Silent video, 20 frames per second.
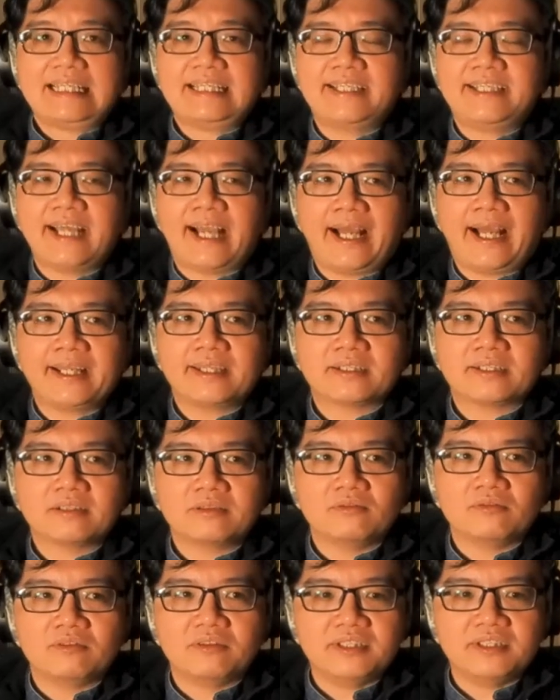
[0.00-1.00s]
that
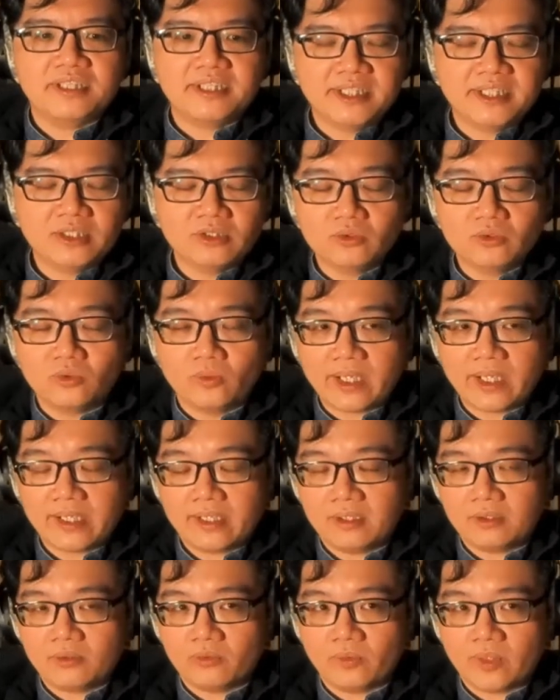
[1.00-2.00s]
deal with
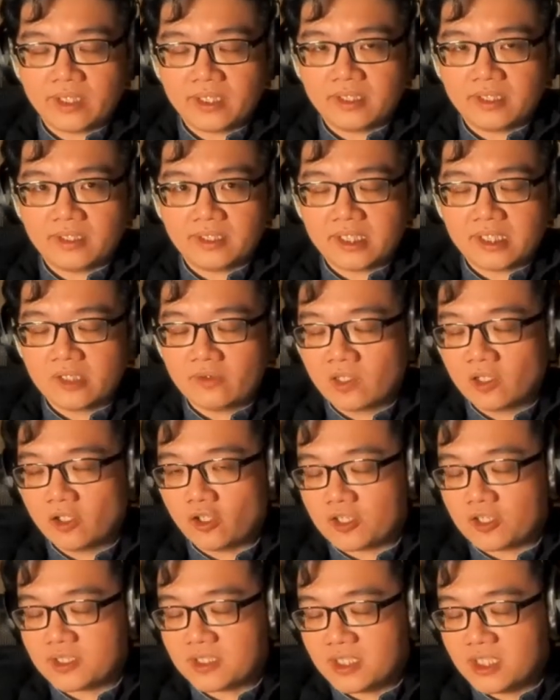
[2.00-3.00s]
with hearing
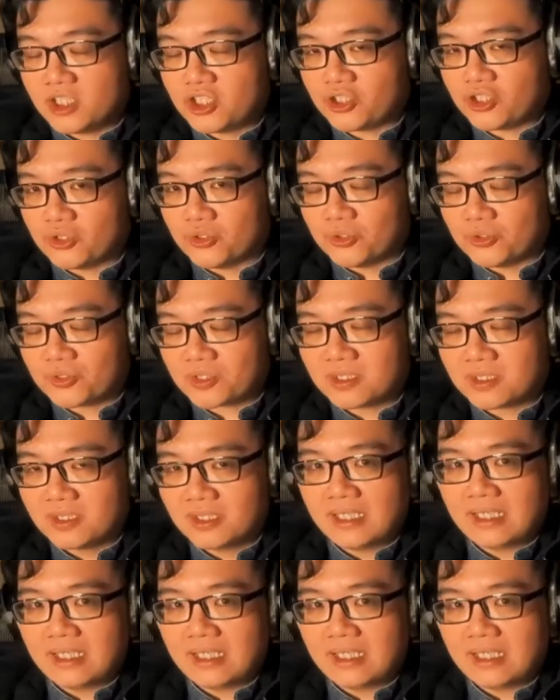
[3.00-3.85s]
loss issues